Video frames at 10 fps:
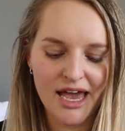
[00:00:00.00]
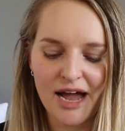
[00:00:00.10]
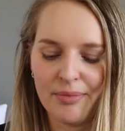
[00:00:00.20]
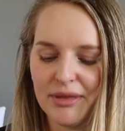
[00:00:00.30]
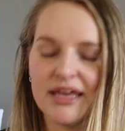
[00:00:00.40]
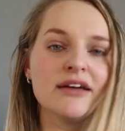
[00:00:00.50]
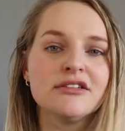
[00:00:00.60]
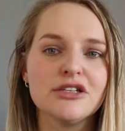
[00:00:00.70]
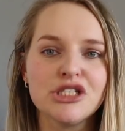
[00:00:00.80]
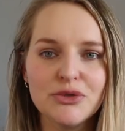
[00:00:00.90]
But yeah,
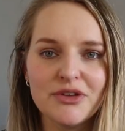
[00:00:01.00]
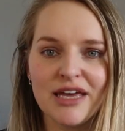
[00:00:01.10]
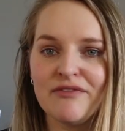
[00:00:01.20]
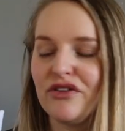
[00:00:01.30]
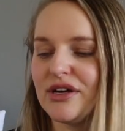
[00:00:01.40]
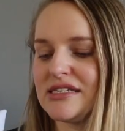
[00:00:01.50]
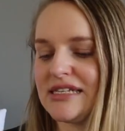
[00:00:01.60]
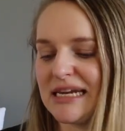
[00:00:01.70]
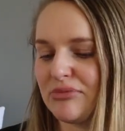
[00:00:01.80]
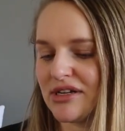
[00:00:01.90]
so 2 of them for his
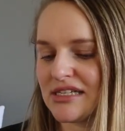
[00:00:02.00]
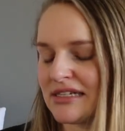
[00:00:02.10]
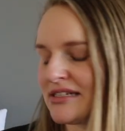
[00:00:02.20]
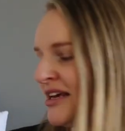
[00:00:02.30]
need present.